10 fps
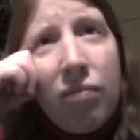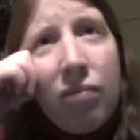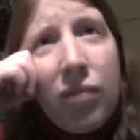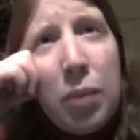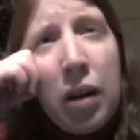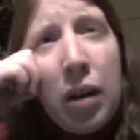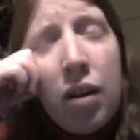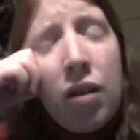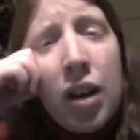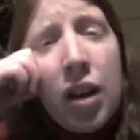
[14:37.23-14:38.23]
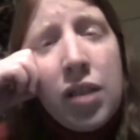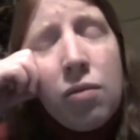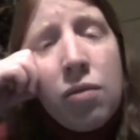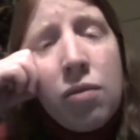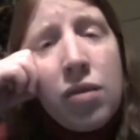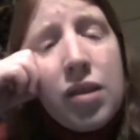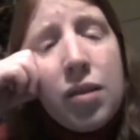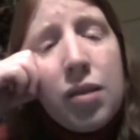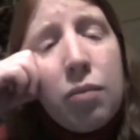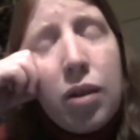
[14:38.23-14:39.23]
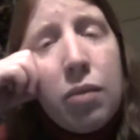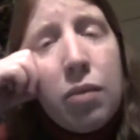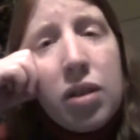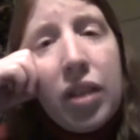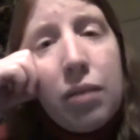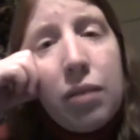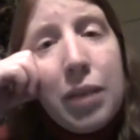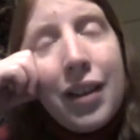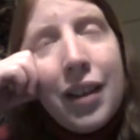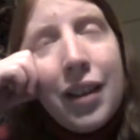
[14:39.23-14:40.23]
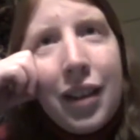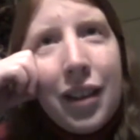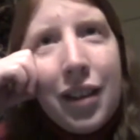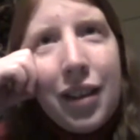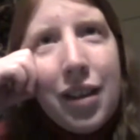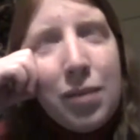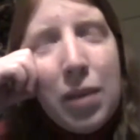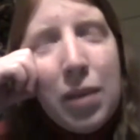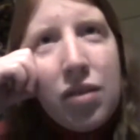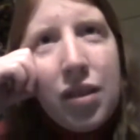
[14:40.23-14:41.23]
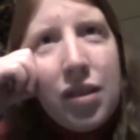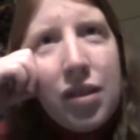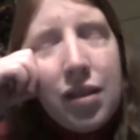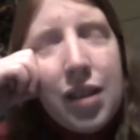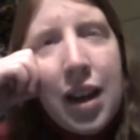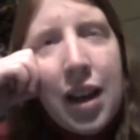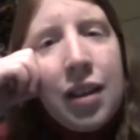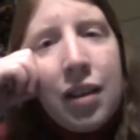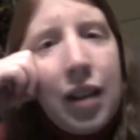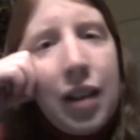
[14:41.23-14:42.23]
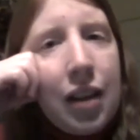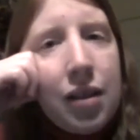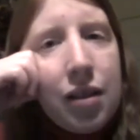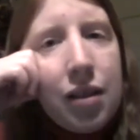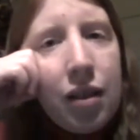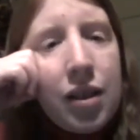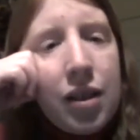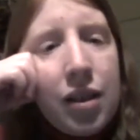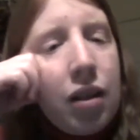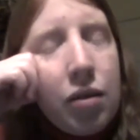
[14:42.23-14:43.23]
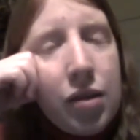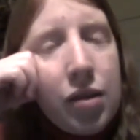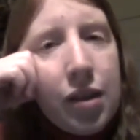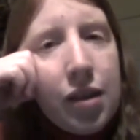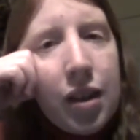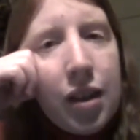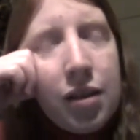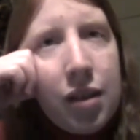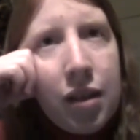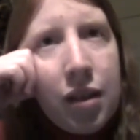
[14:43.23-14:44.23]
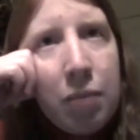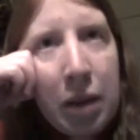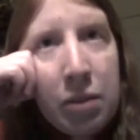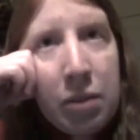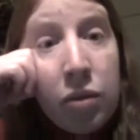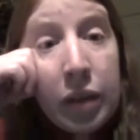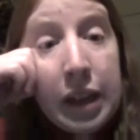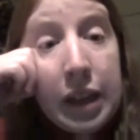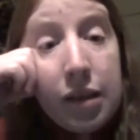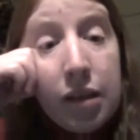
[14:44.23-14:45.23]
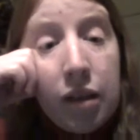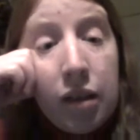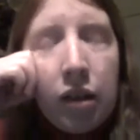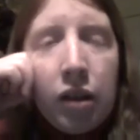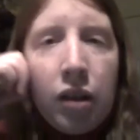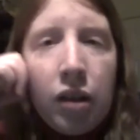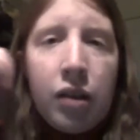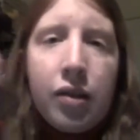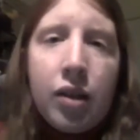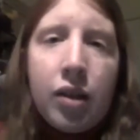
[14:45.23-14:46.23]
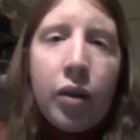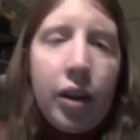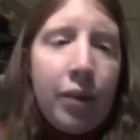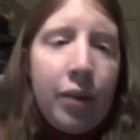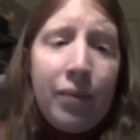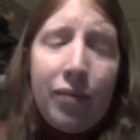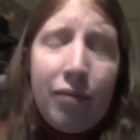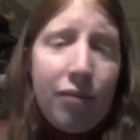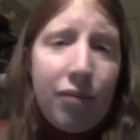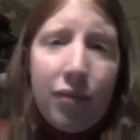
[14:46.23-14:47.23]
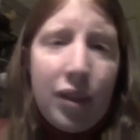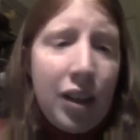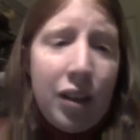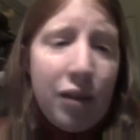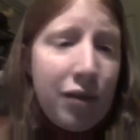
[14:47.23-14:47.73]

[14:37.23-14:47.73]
The Perry Hall High School system pretty much failed me, especially since I didn't get a diagnosis until my mid 20s. So, and I